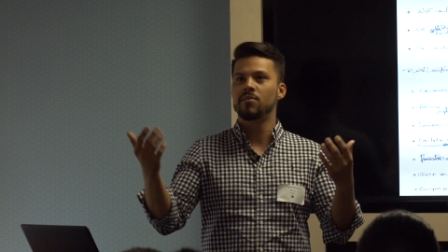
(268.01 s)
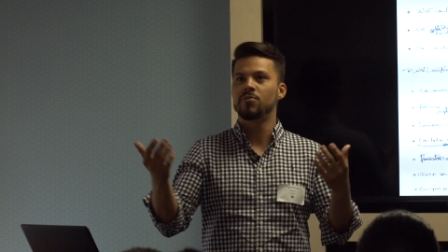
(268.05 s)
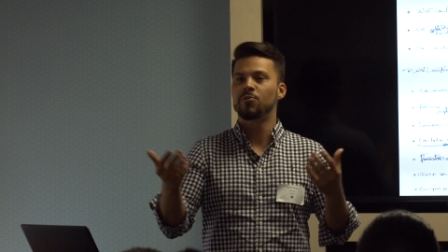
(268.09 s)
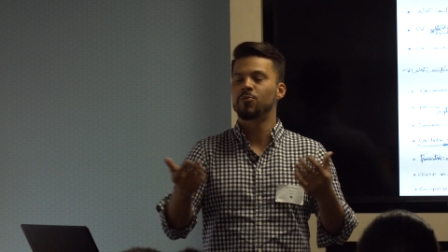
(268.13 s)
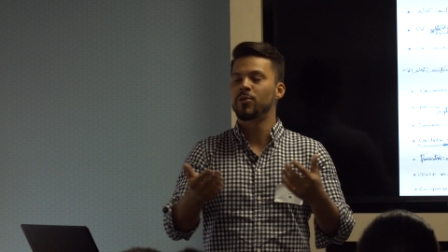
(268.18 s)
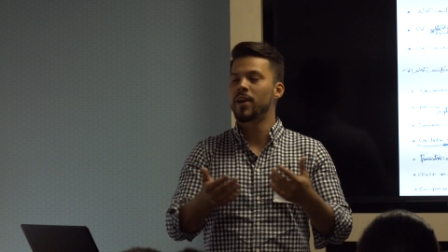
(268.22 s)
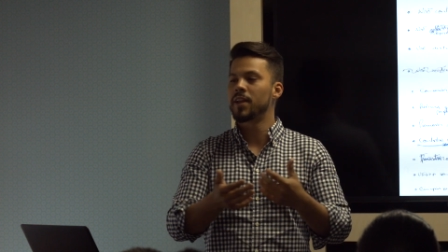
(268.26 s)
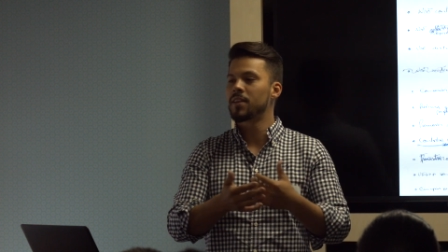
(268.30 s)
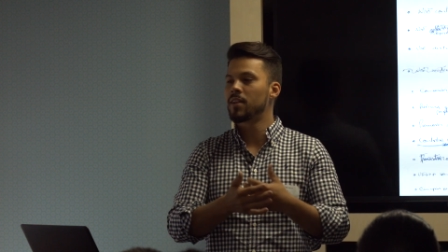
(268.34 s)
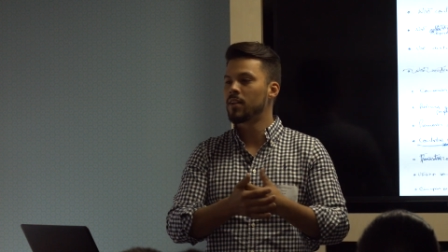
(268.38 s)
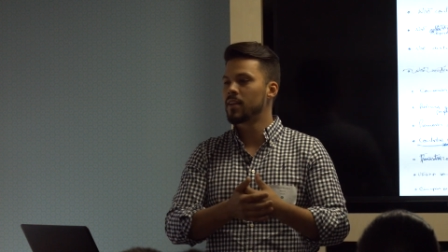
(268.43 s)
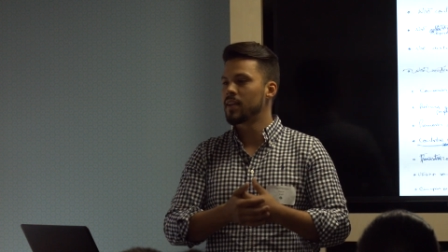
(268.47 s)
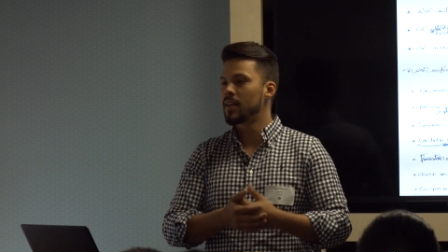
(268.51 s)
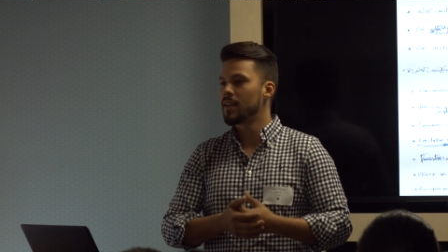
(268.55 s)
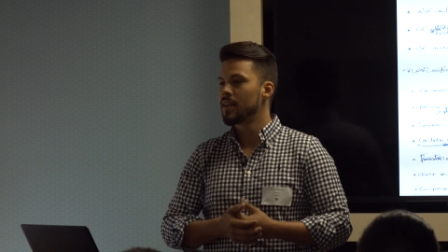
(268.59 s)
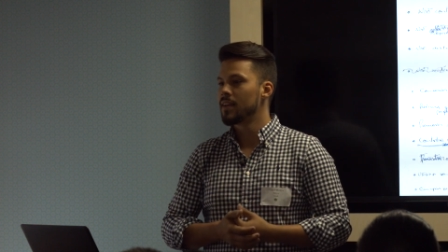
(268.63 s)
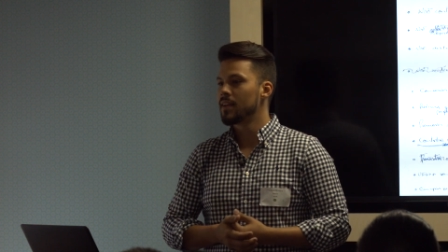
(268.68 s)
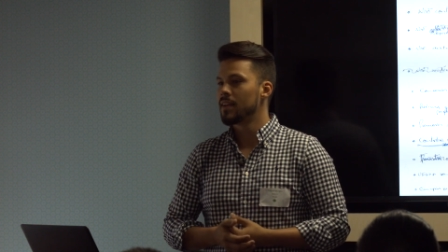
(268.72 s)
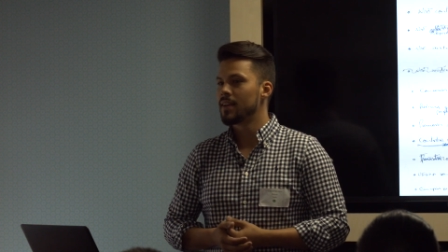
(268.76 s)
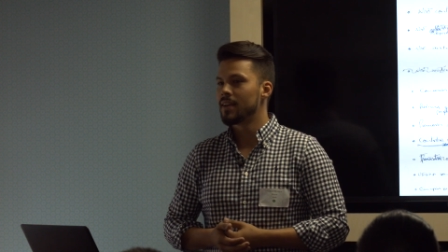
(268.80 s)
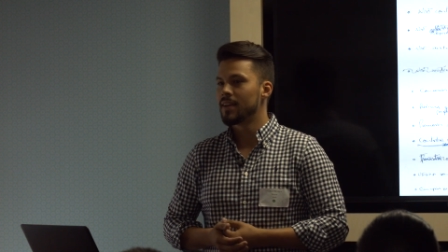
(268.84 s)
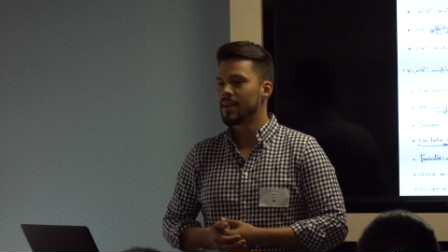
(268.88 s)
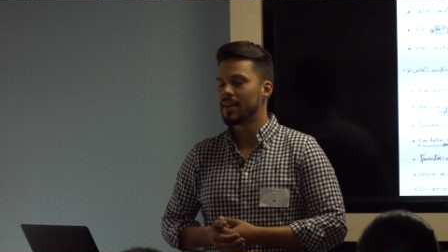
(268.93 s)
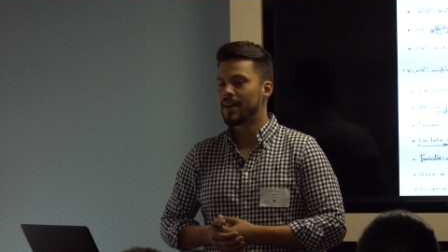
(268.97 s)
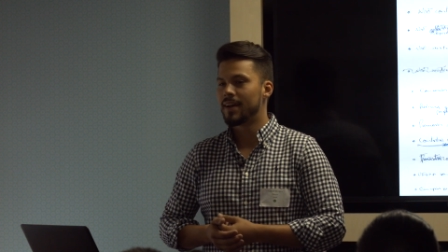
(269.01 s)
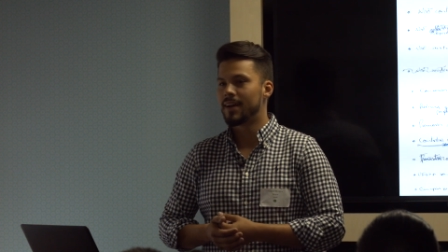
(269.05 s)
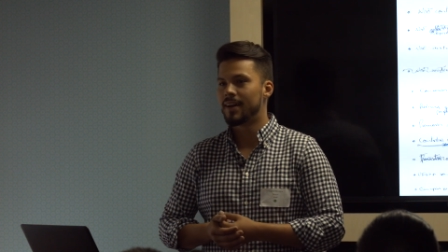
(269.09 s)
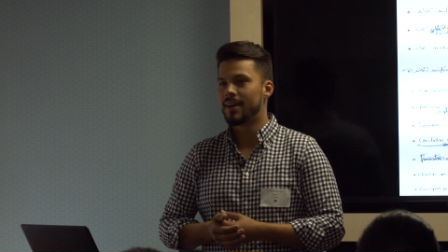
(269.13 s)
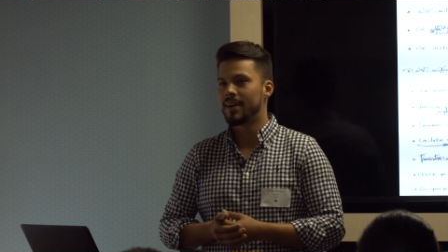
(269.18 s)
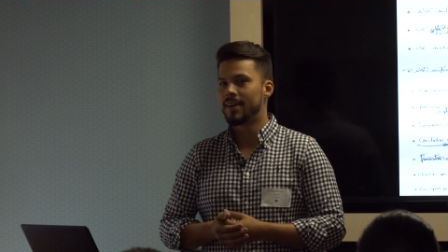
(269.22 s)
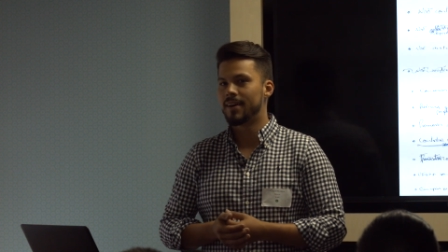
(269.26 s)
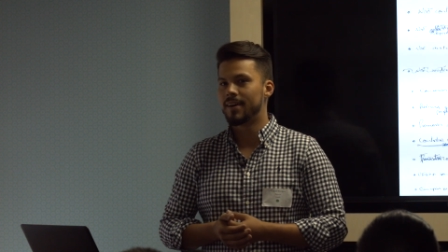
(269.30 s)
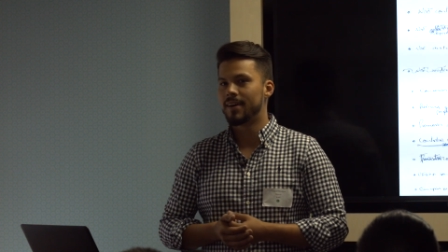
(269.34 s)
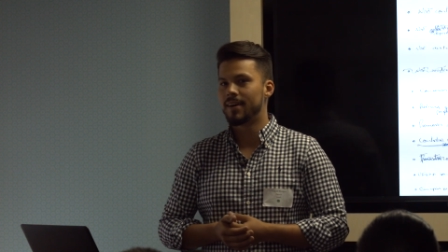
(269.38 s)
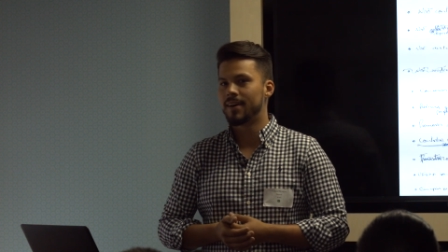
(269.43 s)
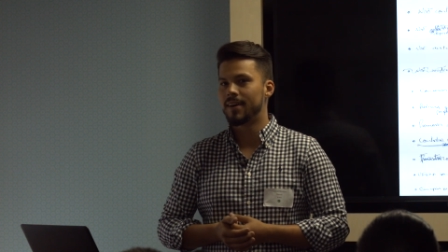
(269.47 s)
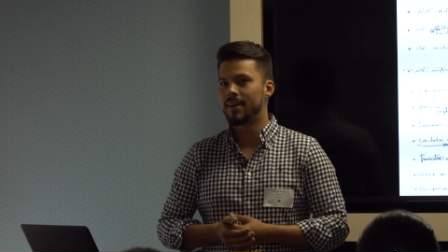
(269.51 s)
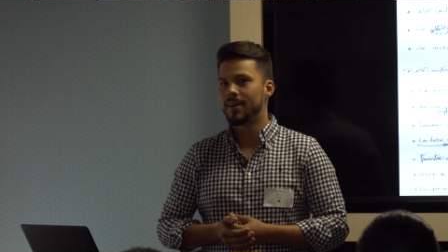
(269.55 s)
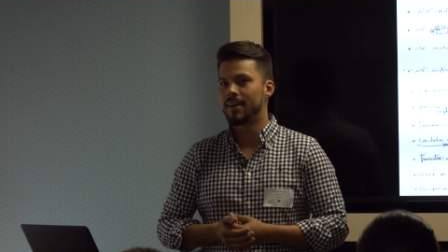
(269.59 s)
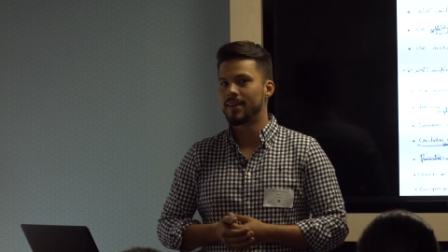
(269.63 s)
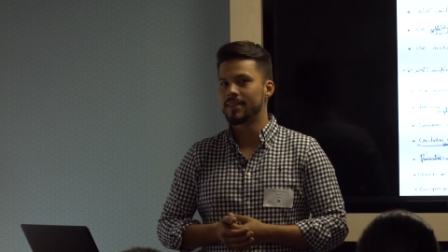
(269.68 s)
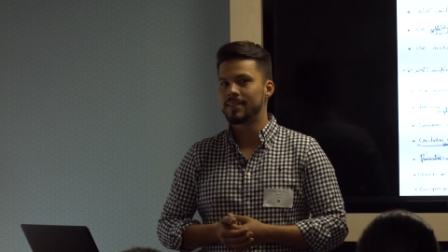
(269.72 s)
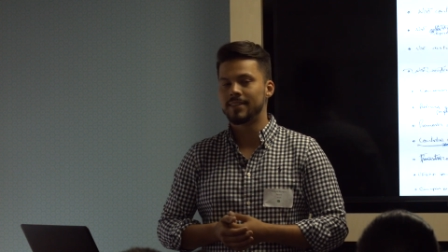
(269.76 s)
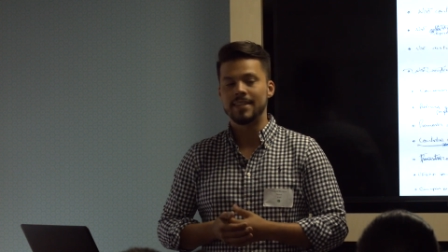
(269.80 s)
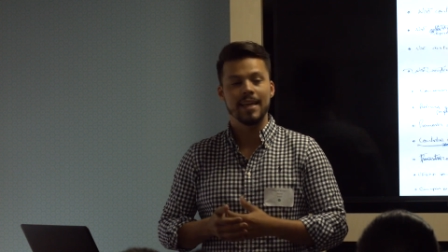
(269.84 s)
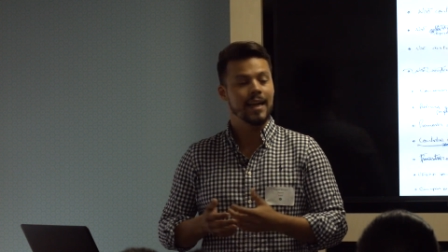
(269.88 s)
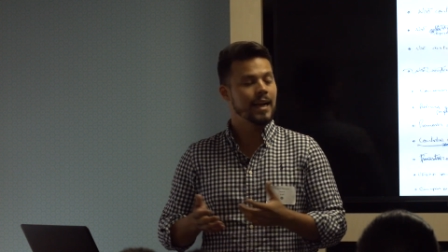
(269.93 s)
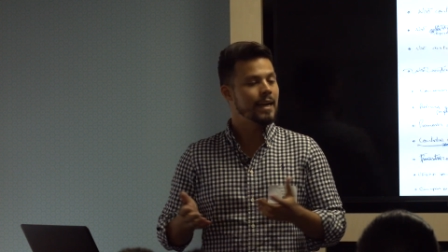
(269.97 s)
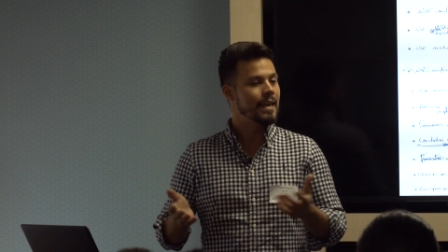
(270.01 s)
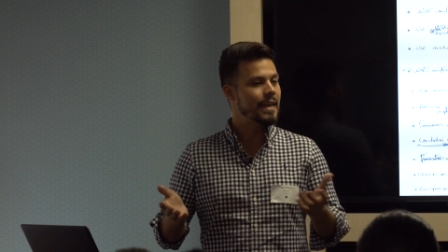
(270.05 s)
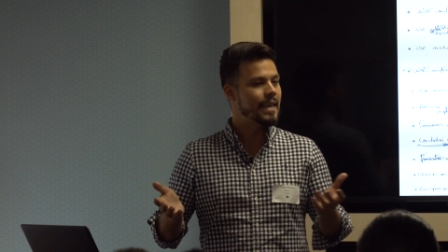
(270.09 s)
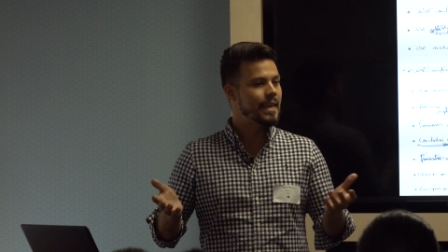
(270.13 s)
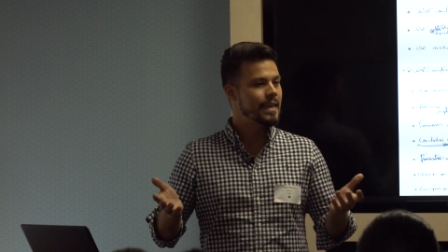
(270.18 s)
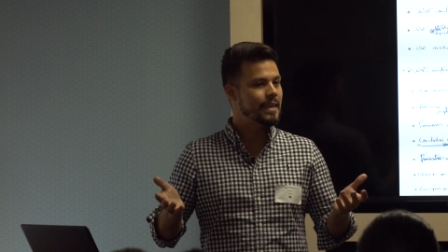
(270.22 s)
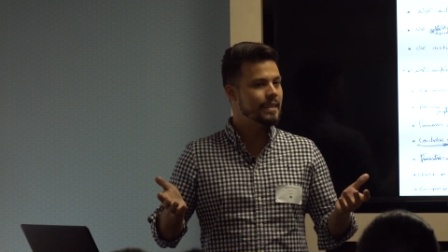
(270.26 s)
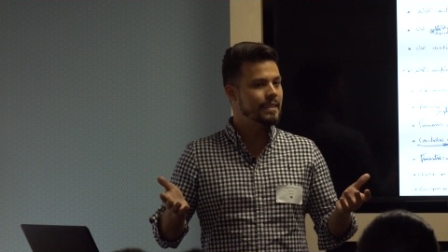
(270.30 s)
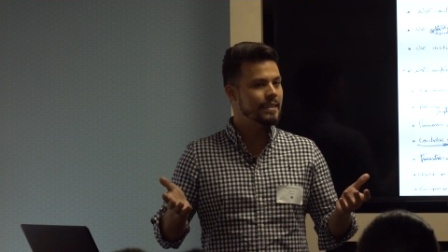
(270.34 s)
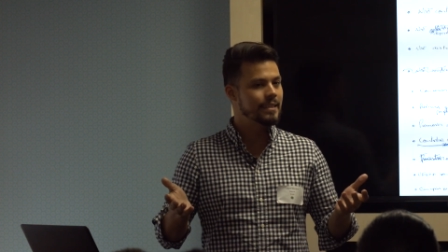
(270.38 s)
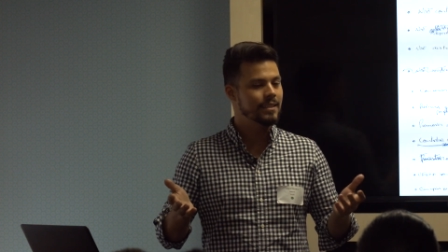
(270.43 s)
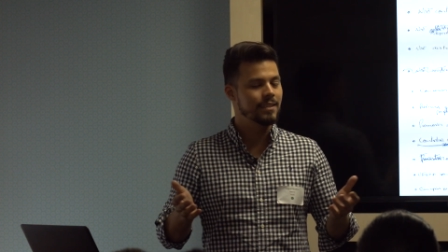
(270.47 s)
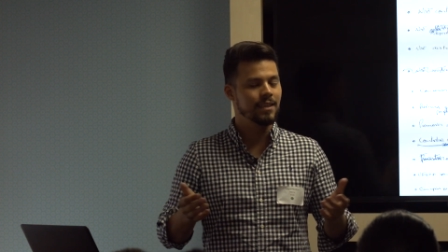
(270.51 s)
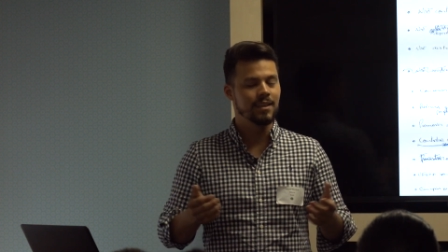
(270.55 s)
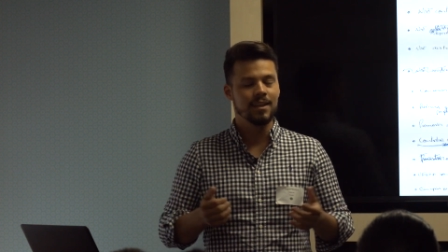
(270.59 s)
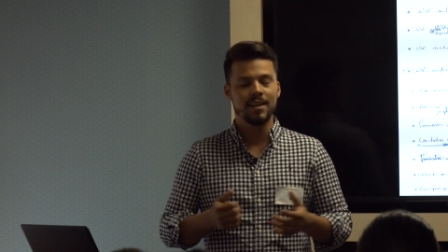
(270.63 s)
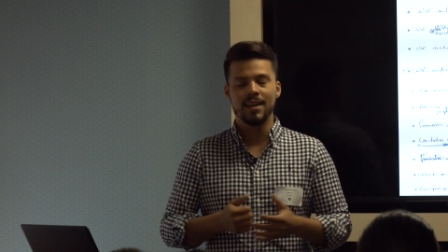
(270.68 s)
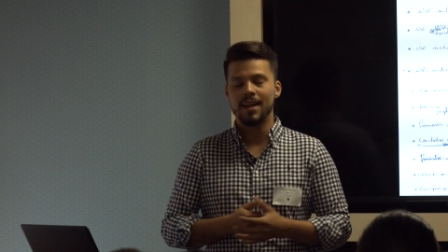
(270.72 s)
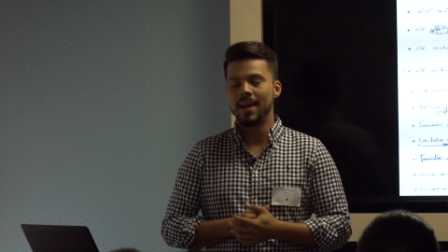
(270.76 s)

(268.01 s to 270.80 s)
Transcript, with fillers: friendly uh, techniques.